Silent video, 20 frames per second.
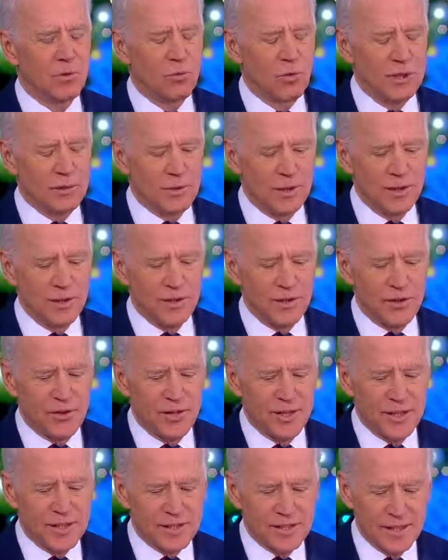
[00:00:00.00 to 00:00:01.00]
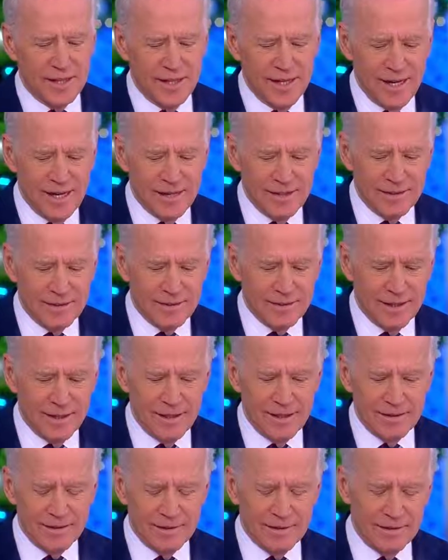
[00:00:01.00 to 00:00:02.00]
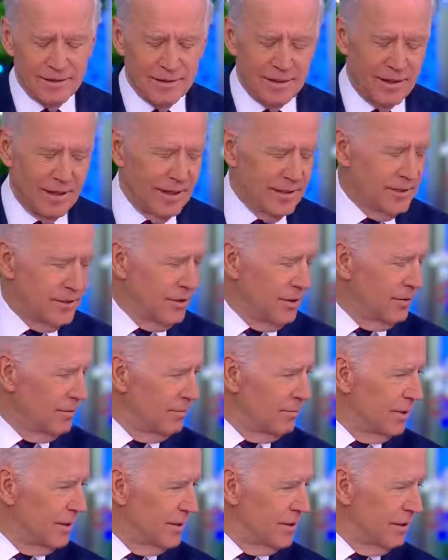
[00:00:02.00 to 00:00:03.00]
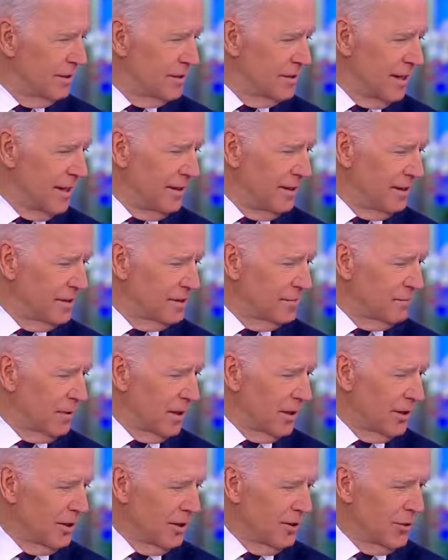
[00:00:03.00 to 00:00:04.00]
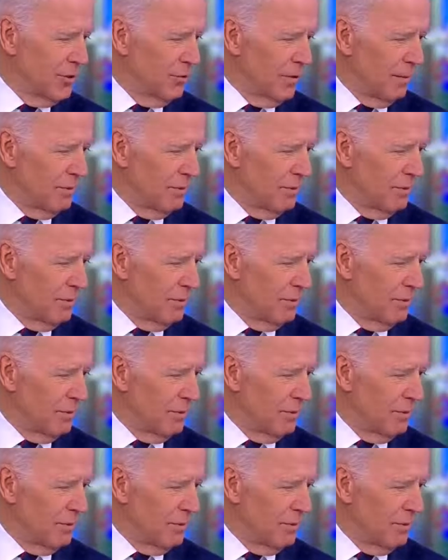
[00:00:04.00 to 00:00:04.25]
One of the things, again, I shouldn't be saying this, probably hurting your